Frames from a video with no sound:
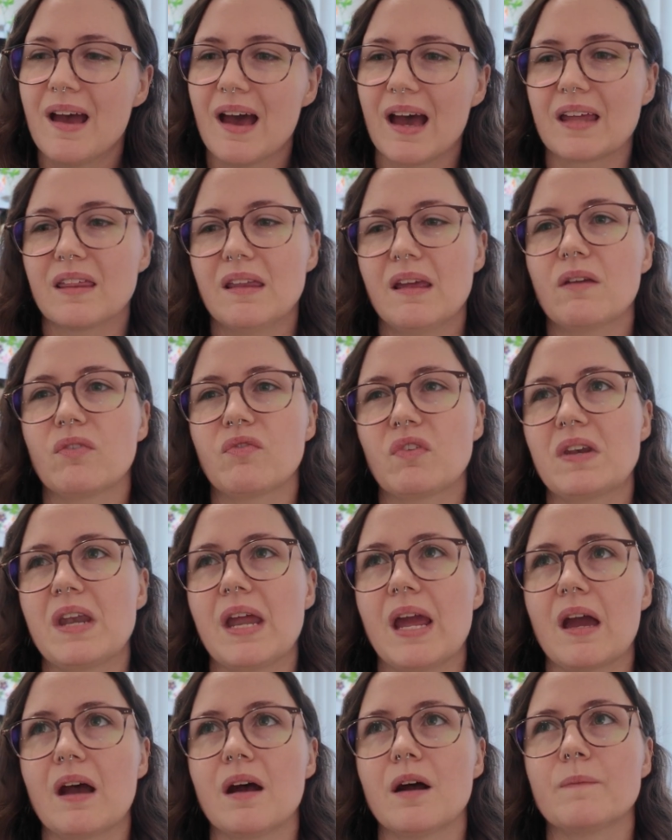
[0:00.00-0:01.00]
I think for
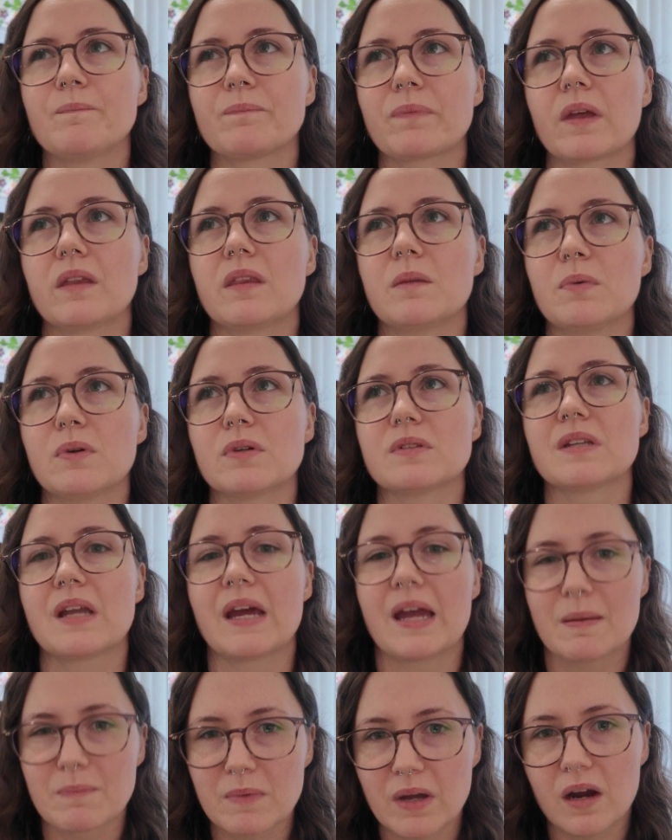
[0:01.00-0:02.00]
now, the books that
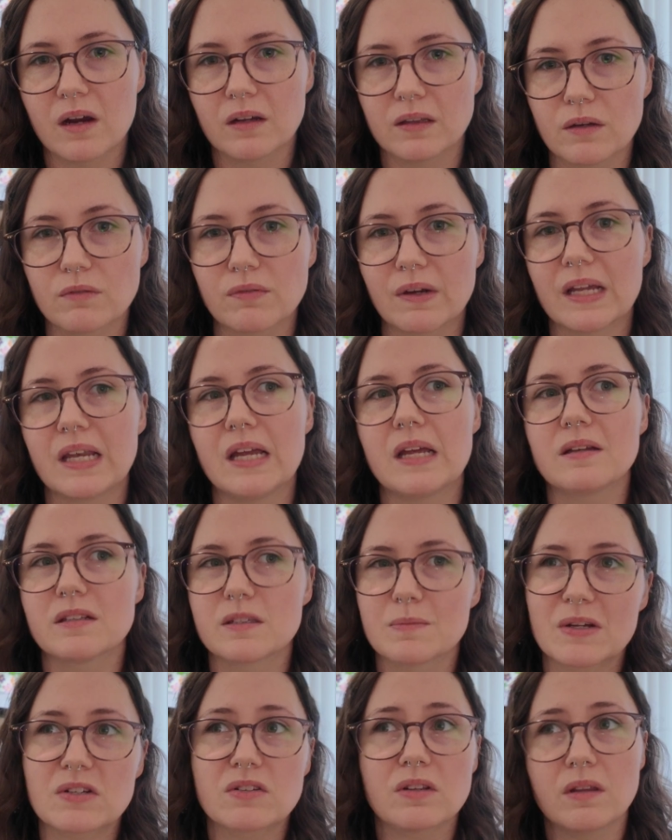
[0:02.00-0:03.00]
I am currently reading,
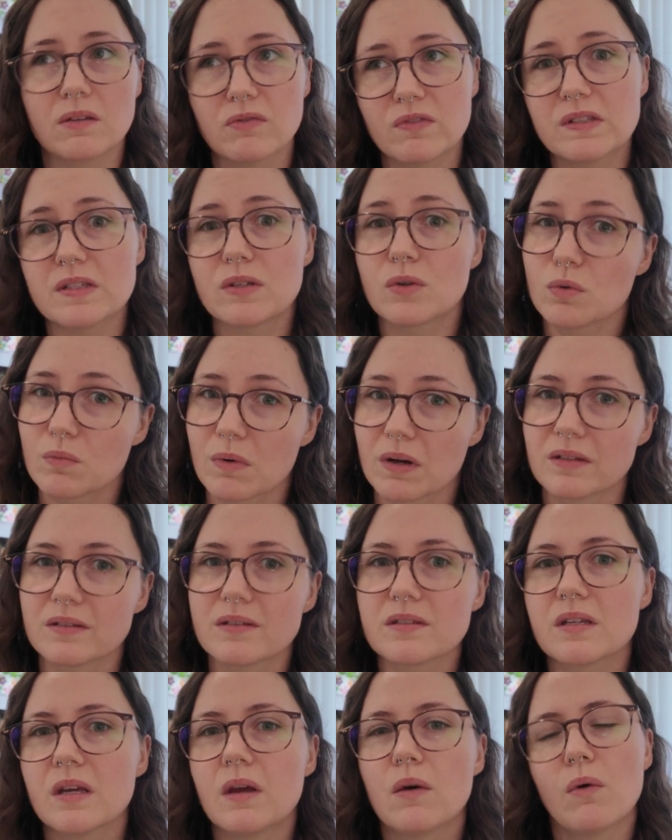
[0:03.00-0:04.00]
especially the physical
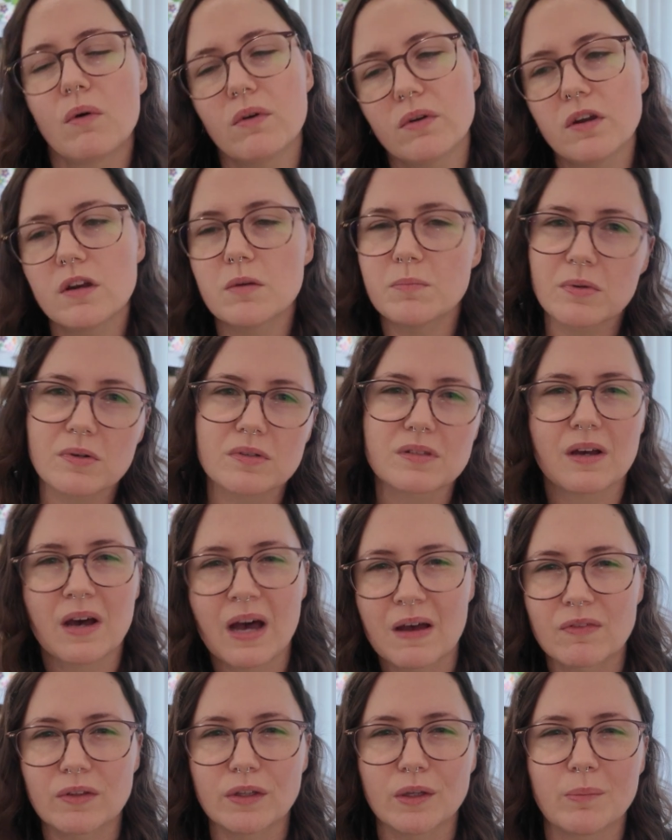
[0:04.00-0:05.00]
ones, audiobooks I'll
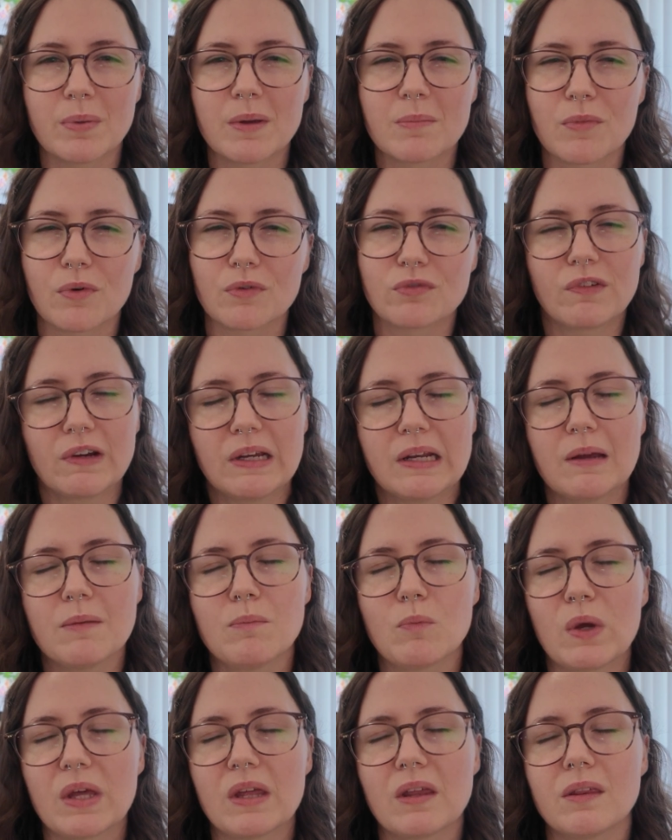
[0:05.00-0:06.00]
have a little bit more
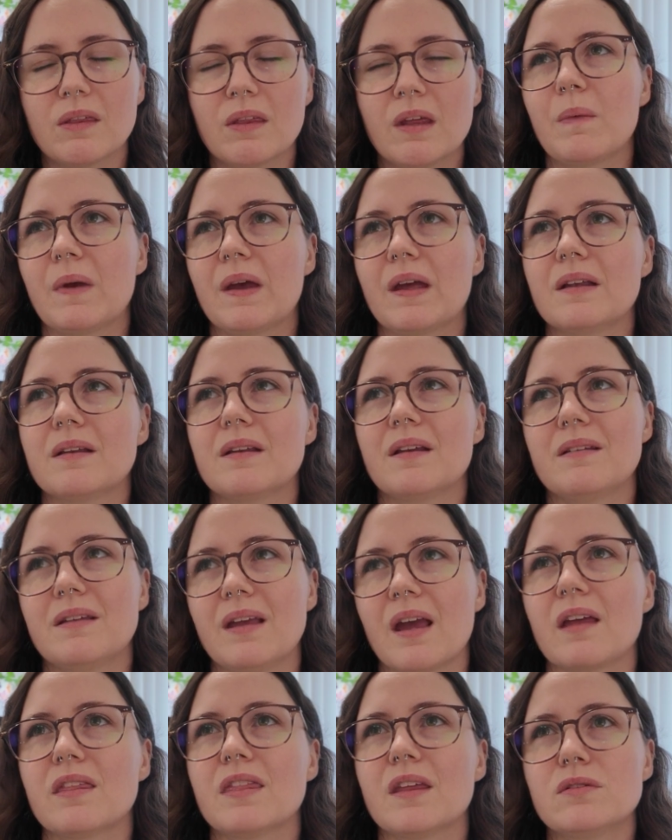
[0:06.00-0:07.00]
freedom with, but
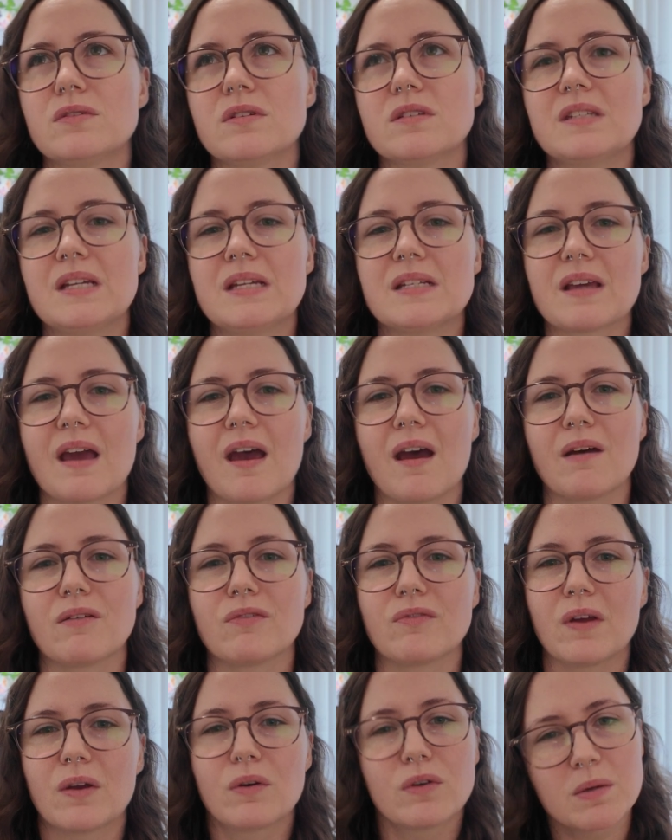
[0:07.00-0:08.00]
yeah, they'll just need to
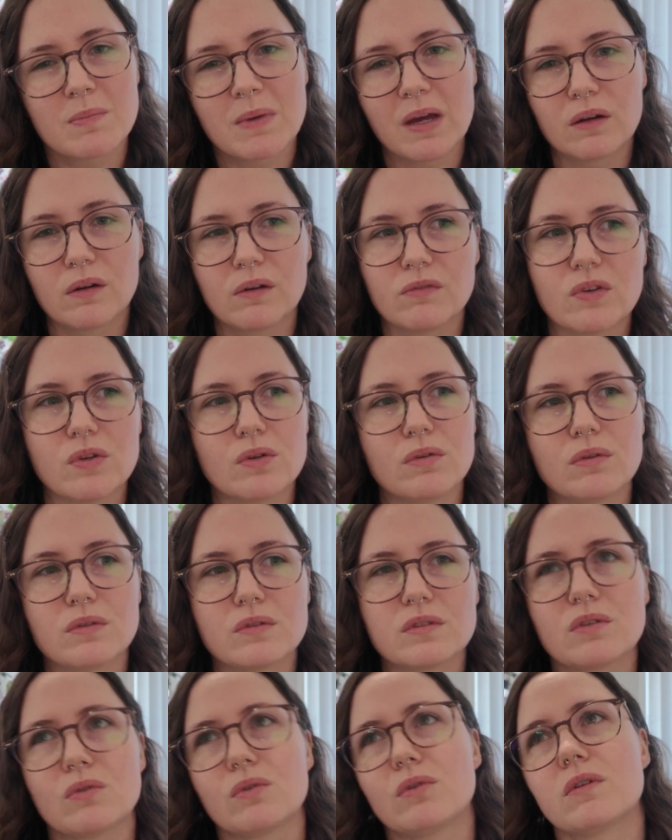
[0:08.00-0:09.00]
have a good amount of
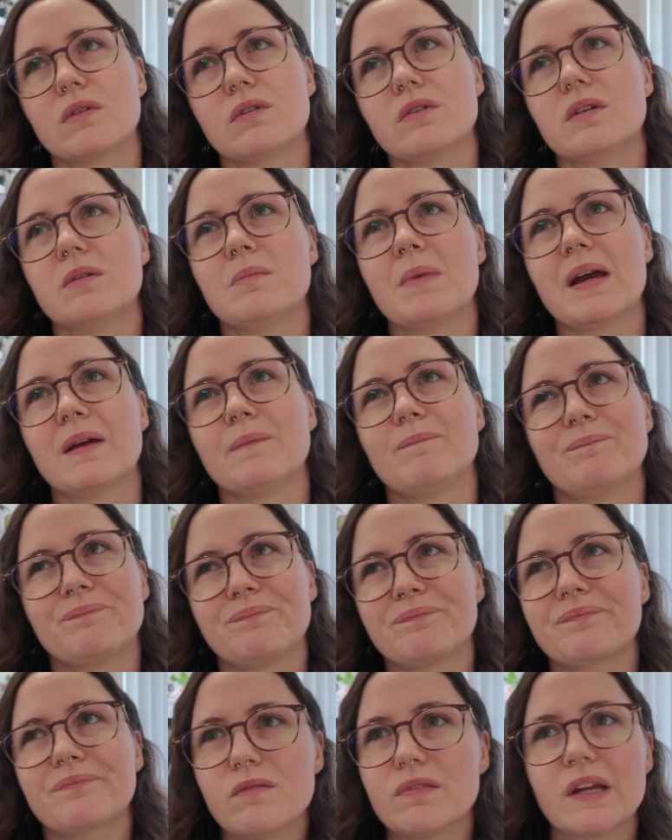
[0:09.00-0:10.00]
reviews or a good amount
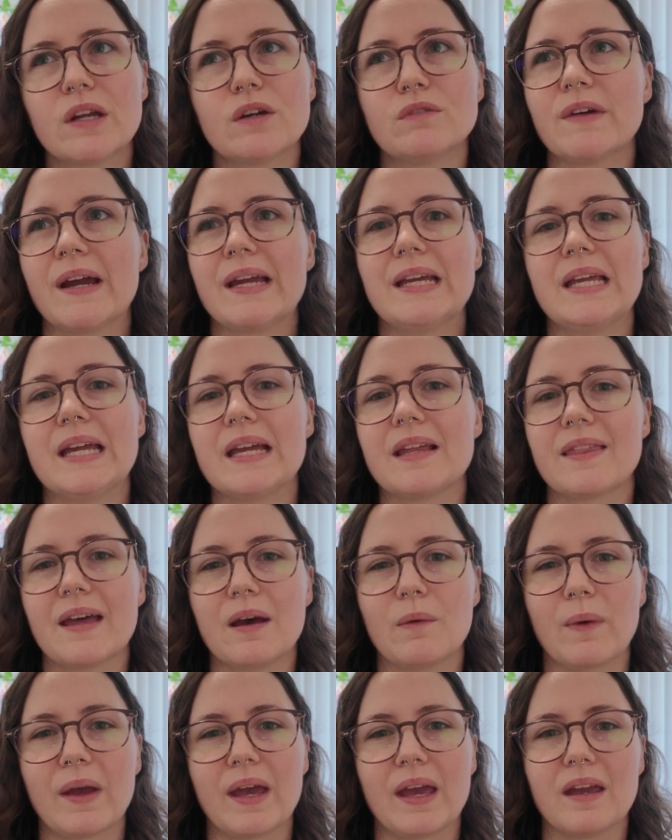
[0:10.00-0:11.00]
of like a rating.
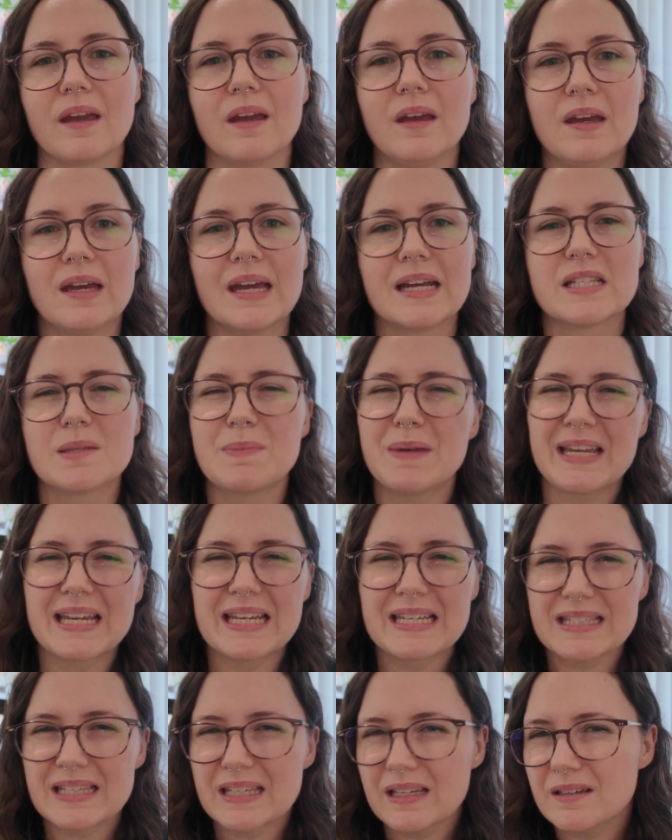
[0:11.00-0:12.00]
That way it's a bit
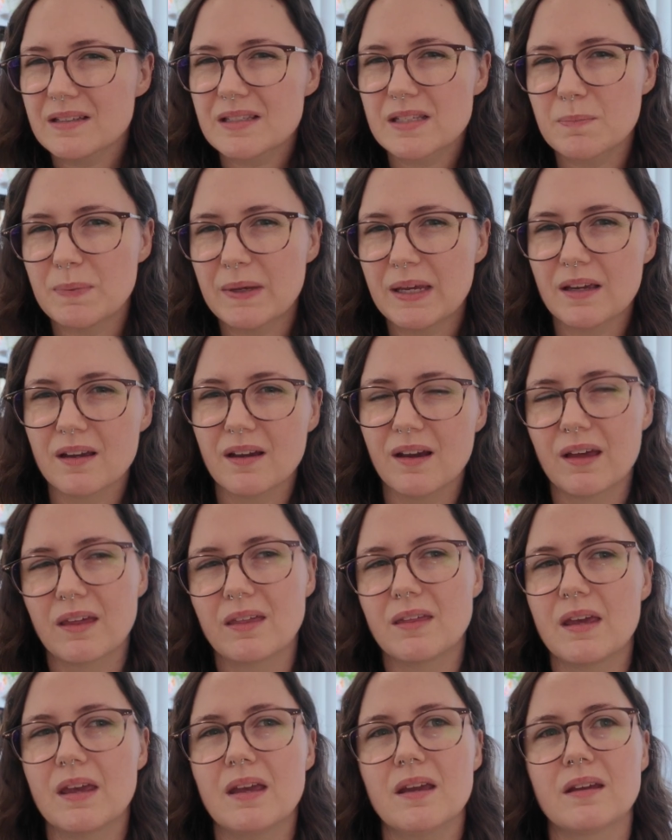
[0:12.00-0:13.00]
easier to pick, I
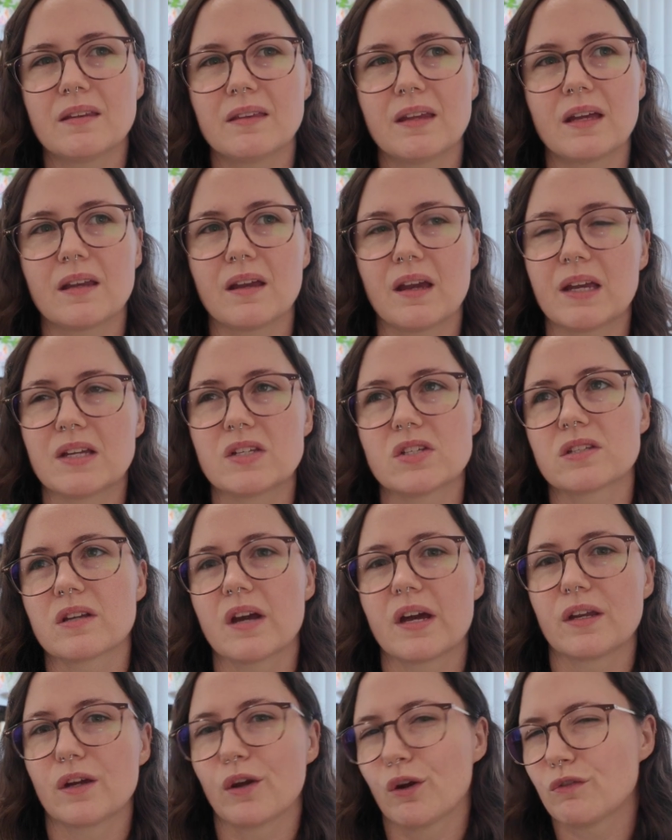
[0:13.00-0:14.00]
think, and then I can just
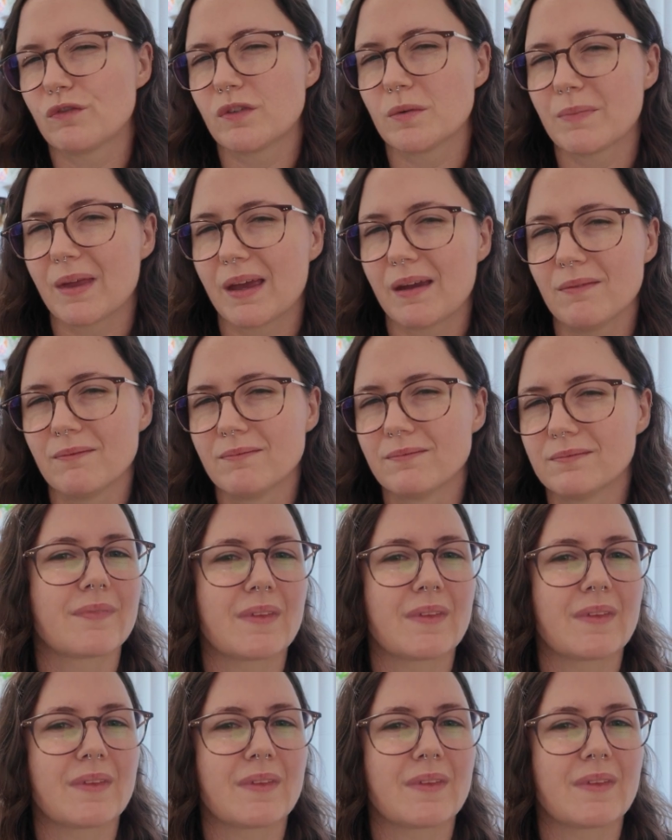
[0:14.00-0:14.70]
kind of go from there.